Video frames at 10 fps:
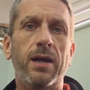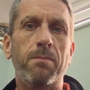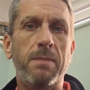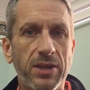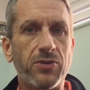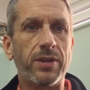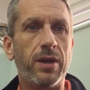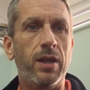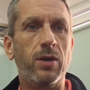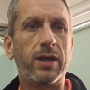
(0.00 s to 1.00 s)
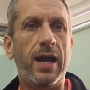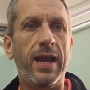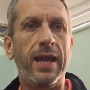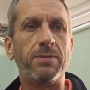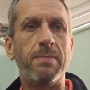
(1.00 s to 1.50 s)
metric that I look at
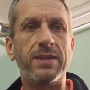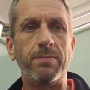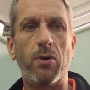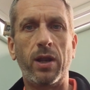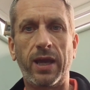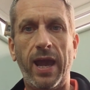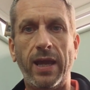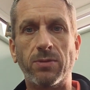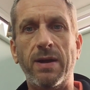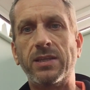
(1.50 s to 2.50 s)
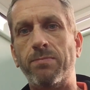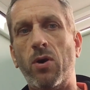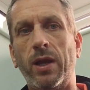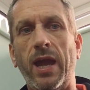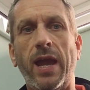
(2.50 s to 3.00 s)
is metabolic age.
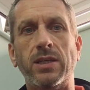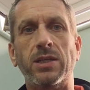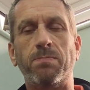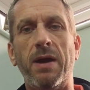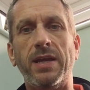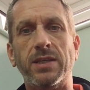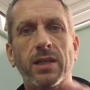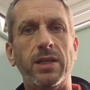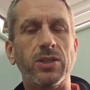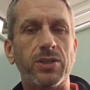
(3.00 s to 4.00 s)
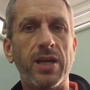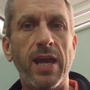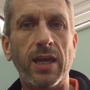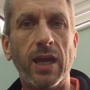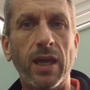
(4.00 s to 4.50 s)
Metabolic age is basically just
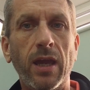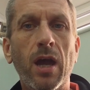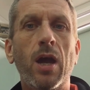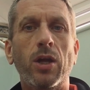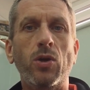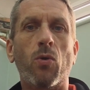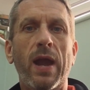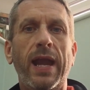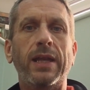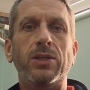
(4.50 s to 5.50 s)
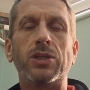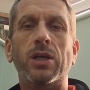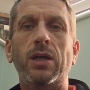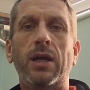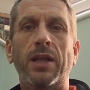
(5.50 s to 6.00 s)
taking your age
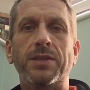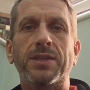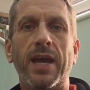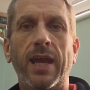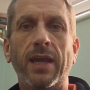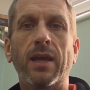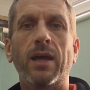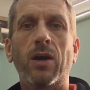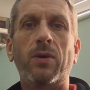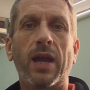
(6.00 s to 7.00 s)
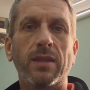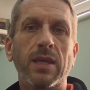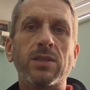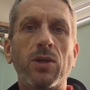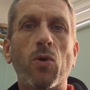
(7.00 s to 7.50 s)
and saying, okay,
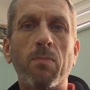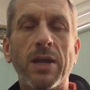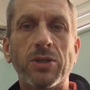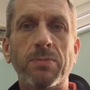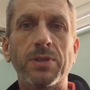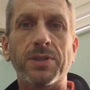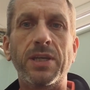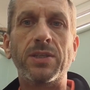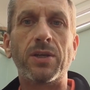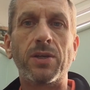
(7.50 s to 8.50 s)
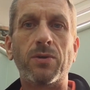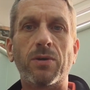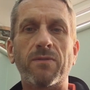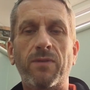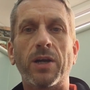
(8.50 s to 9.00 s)
these are your measurements, these are
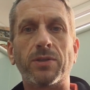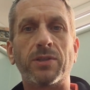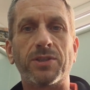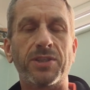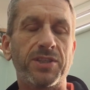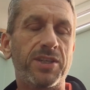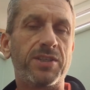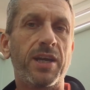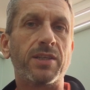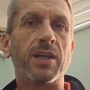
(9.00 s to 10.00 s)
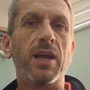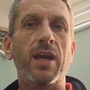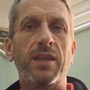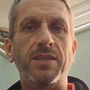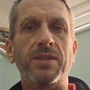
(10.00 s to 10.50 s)
your vital statistics,
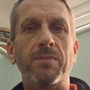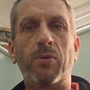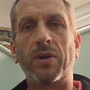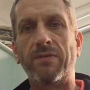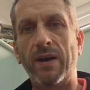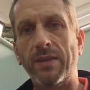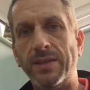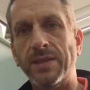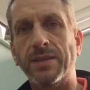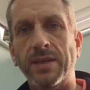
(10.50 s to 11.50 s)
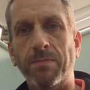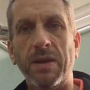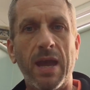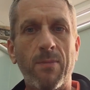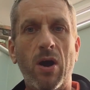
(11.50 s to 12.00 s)
this is the body fat, this is the
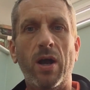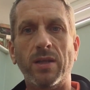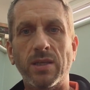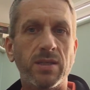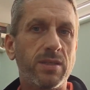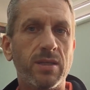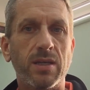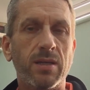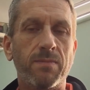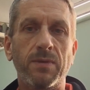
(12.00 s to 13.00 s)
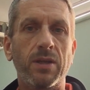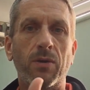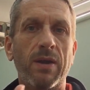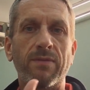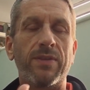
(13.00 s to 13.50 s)
BMI, this is the, you know,
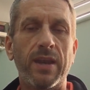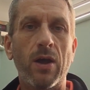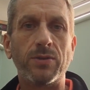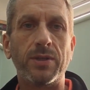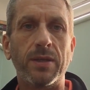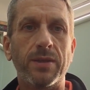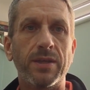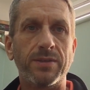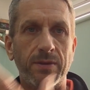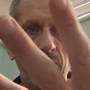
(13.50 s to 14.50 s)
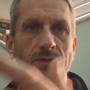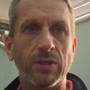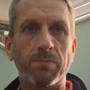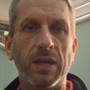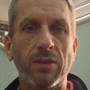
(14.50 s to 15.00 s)
everything else that we've just been